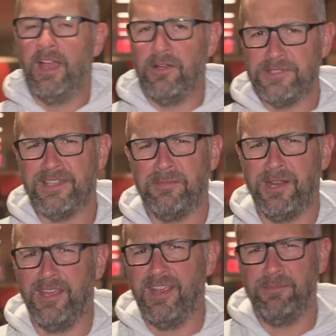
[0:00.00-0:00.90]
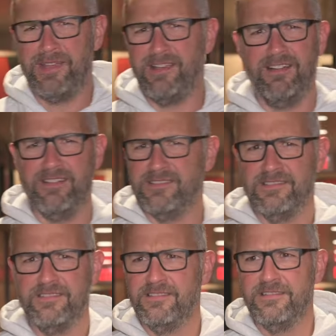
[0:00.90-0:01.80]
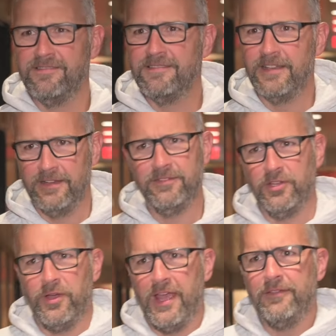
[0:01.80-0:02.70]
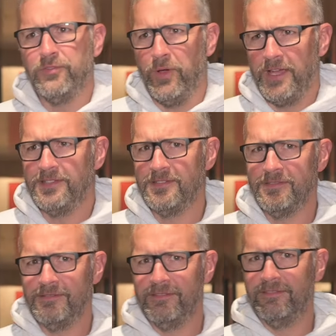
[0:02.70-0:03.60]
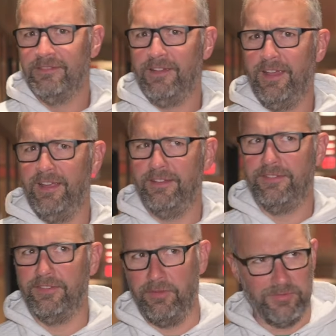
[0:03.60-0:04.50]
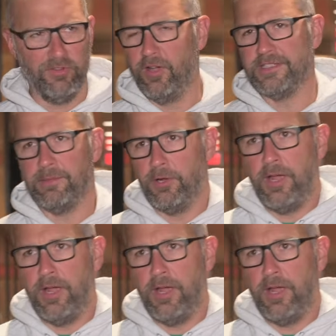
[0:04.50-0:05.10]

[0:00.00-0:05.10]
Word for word: I always think I'm going to get hit by cars, even though I have twice. And that was a long time ago.